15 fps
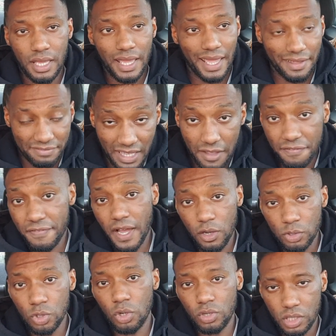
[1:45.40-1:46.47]
if they're
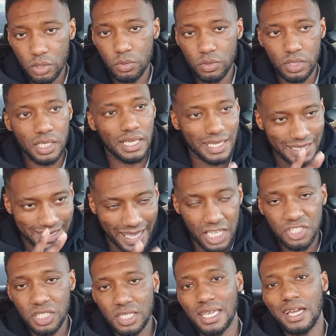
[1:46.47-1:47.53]
found not guilty, they
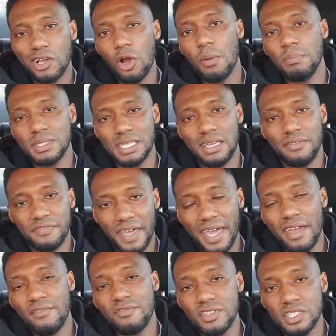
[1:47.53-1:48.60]
should get compensated for
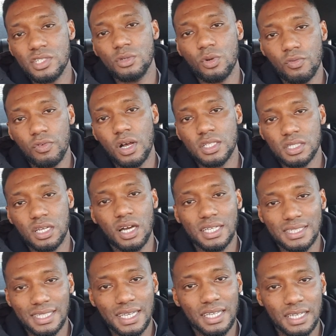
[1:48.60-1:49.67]
every single ras
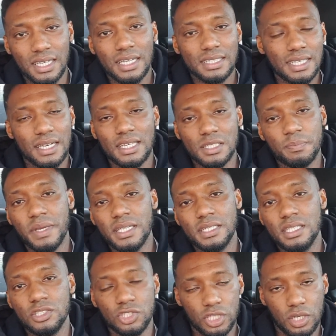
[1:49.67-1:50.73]
clot day that they spend
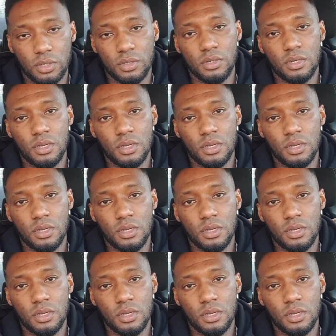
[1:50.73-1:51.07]
in jail.